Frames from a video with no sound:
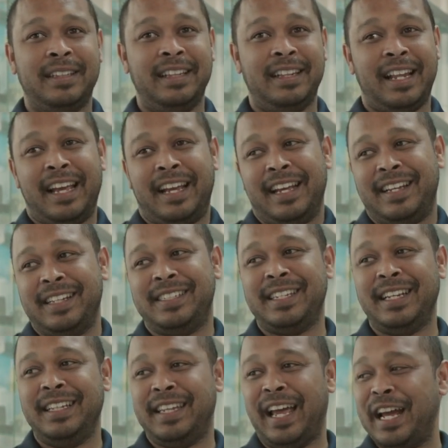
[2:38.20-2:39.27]
Like I could
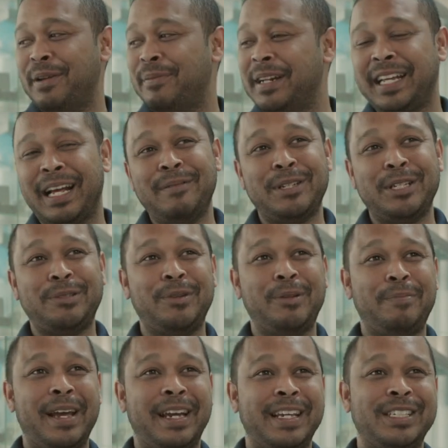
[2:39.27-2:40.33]
say, Dynamite comes in
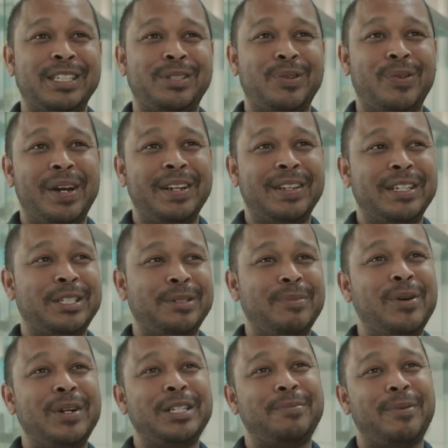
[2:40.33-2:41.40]
small packages. We're one of the
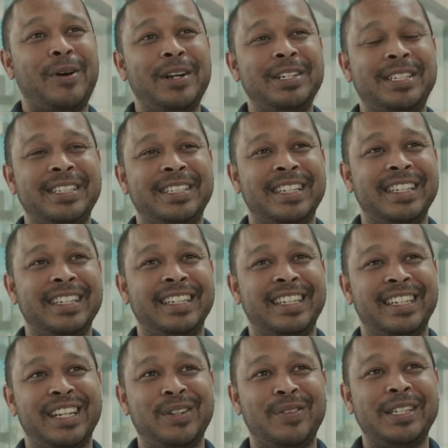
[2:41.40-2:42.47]
smallest branches in
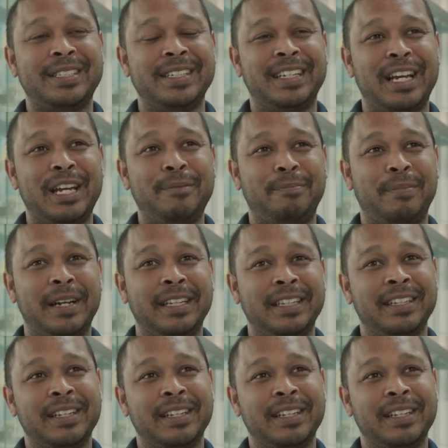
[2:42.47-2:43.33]
Western Cape, but